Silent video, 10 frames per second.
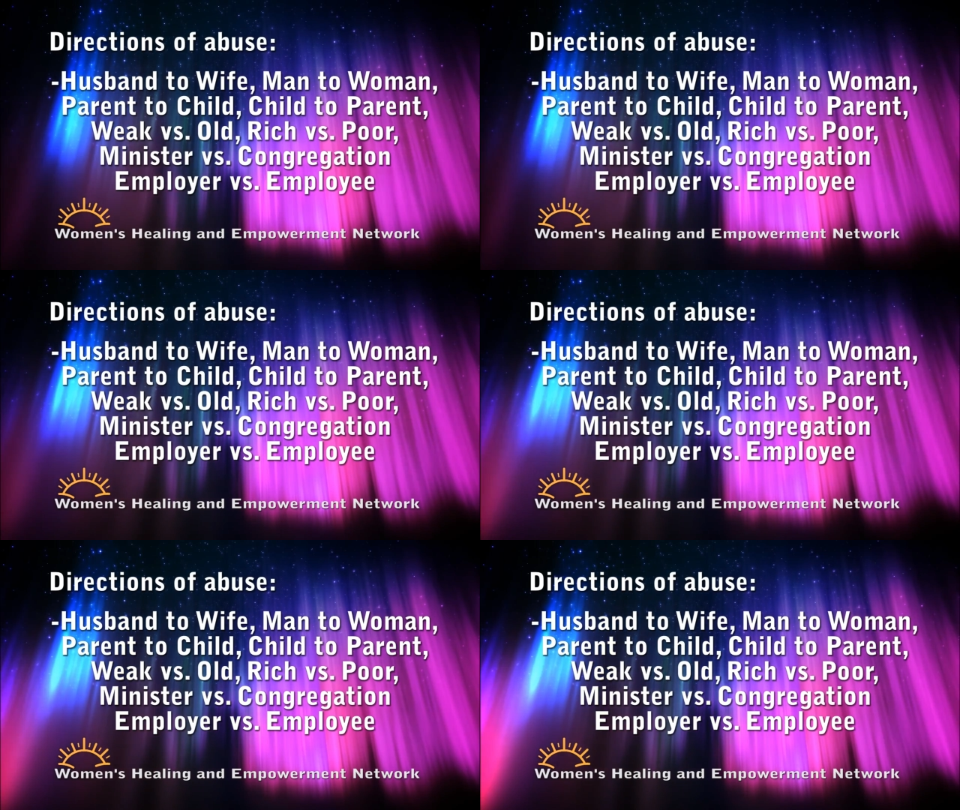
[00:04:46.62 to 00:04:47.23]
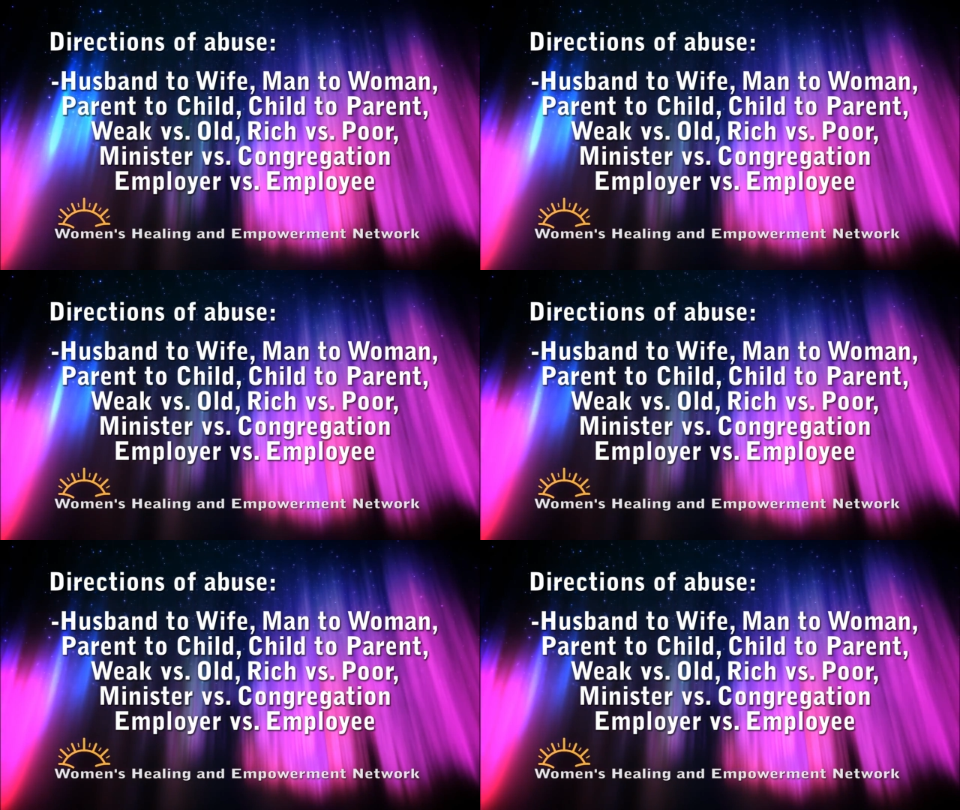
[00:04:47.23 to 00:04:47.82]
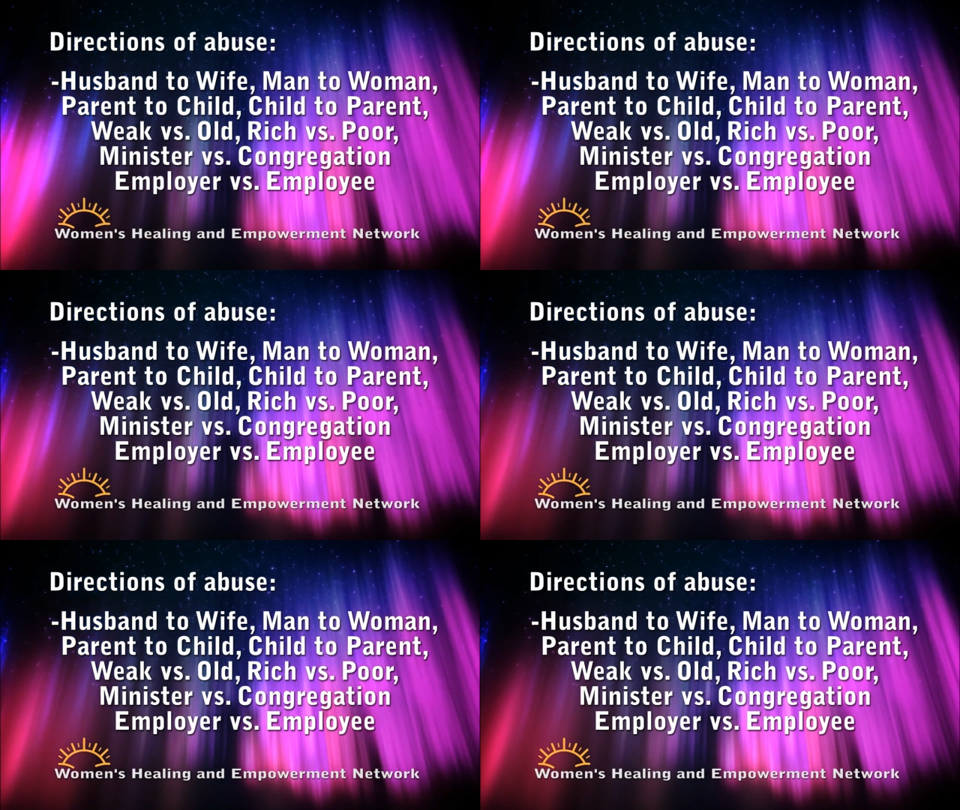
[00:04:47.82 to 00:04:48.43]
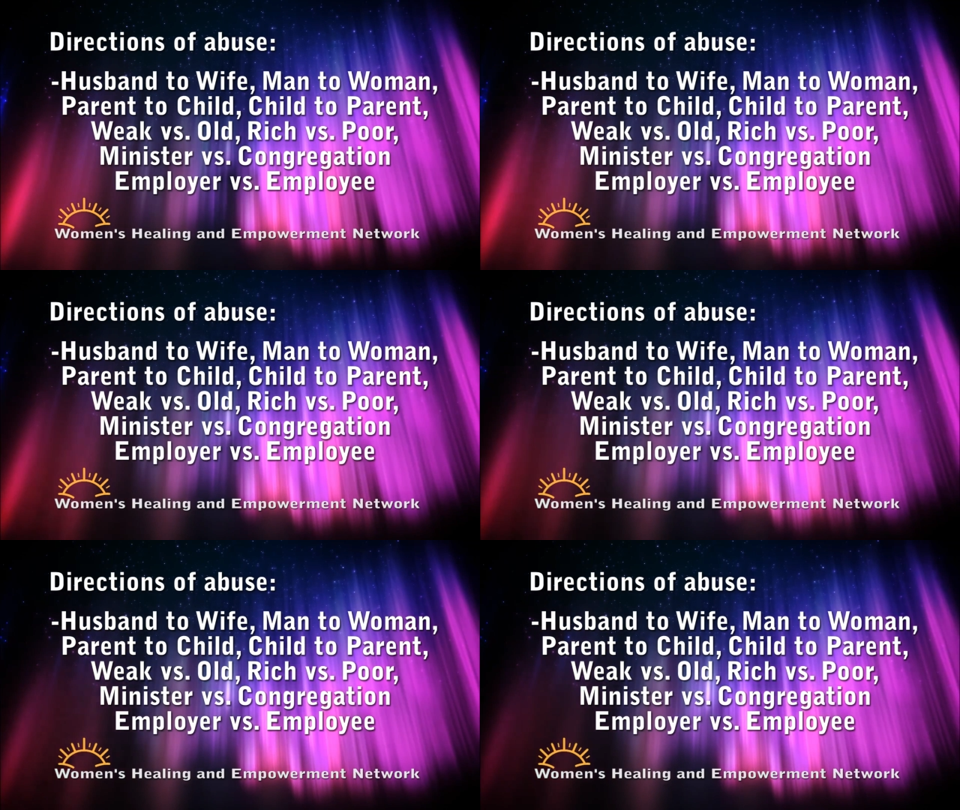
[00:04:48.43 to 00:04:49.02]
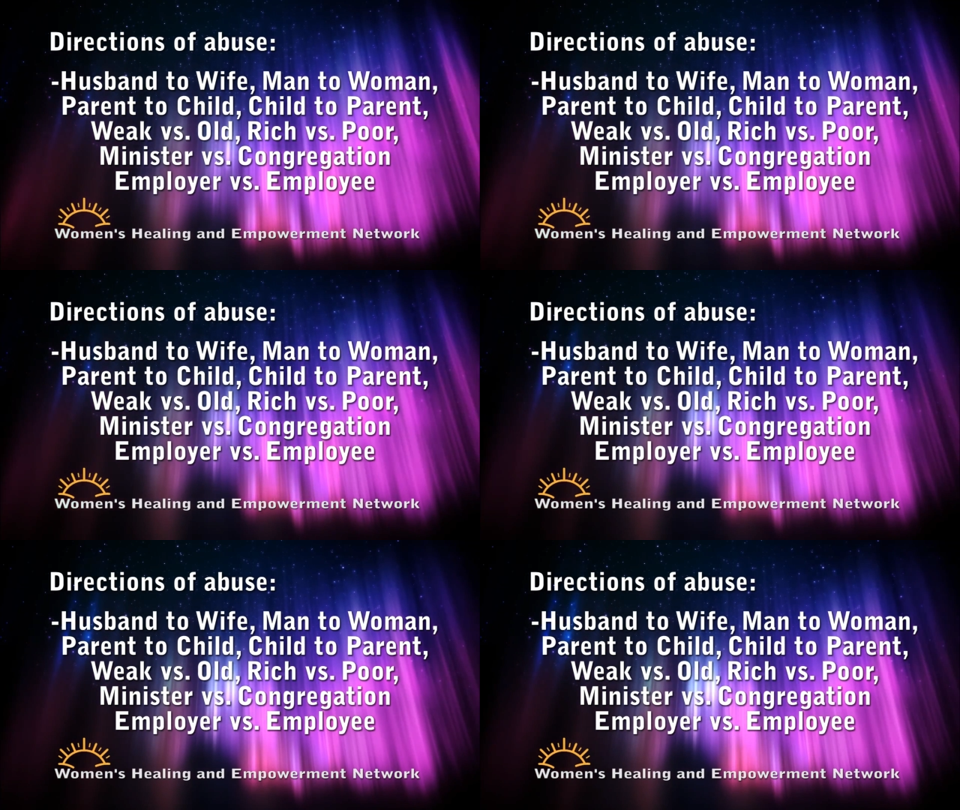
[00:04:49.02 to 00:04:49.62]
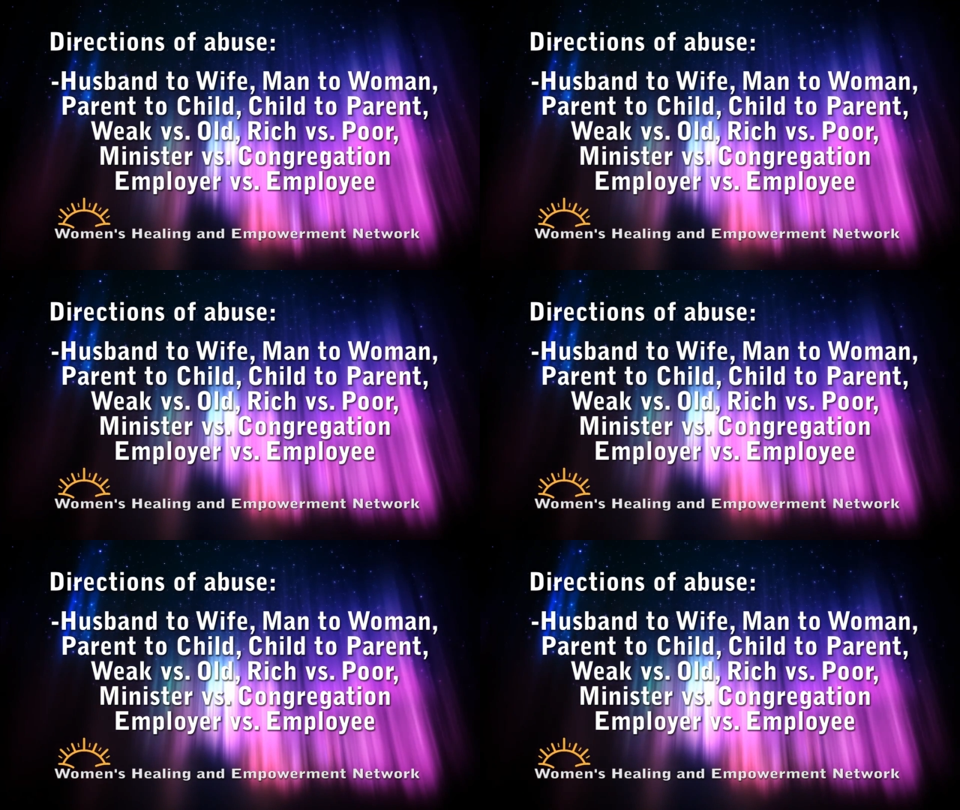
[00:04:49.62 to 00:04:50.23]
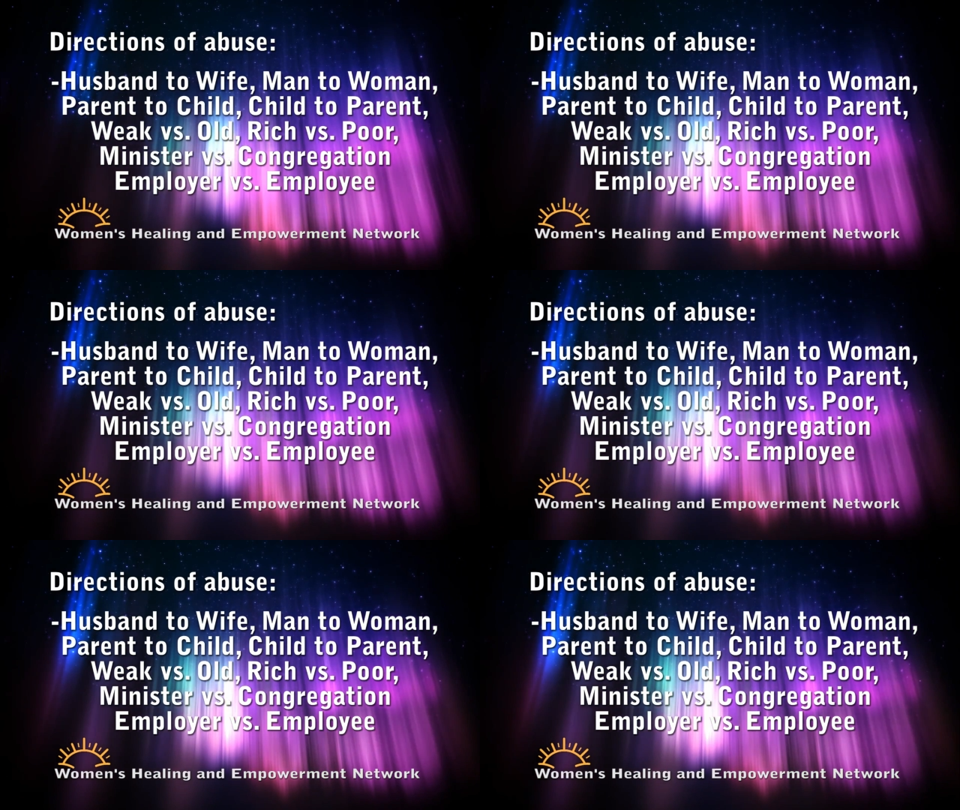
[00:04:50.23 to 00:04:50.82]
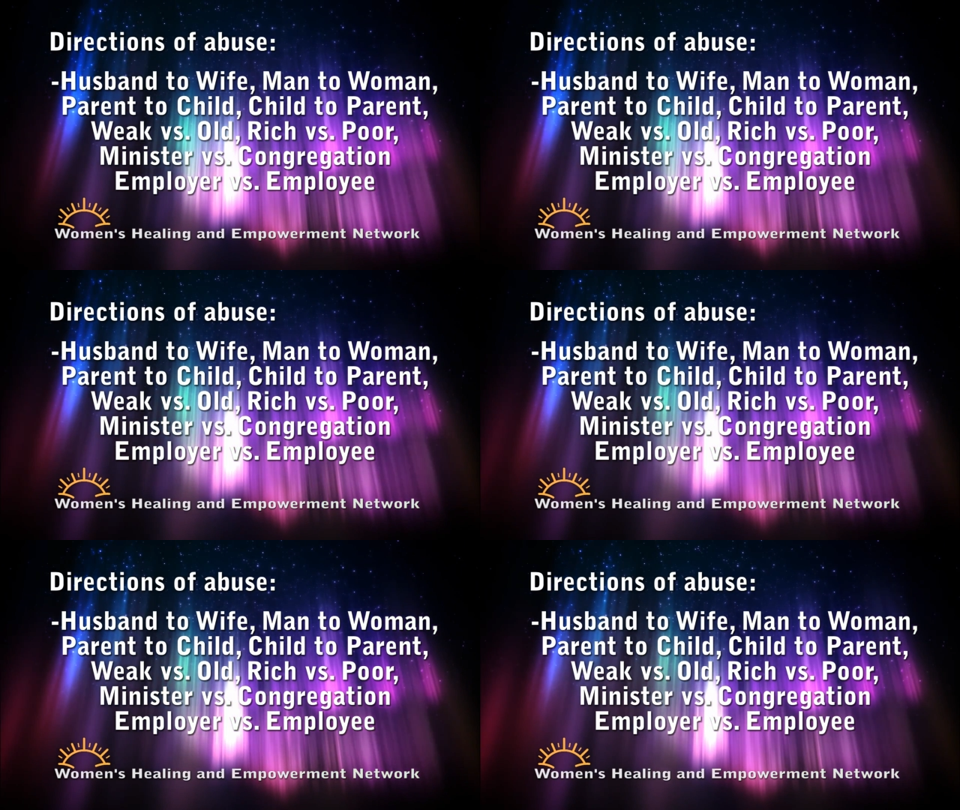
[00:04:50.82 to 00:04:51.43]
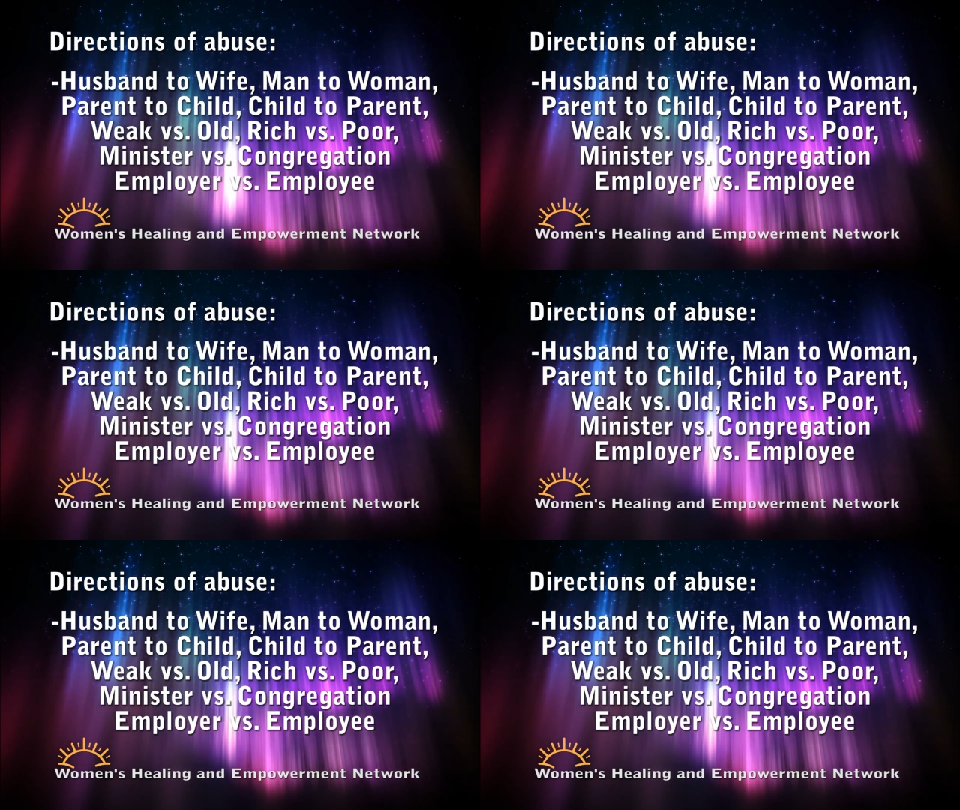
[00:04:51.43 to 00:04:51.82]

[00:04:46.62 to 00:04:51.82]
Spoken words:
[unreadable: no face in view]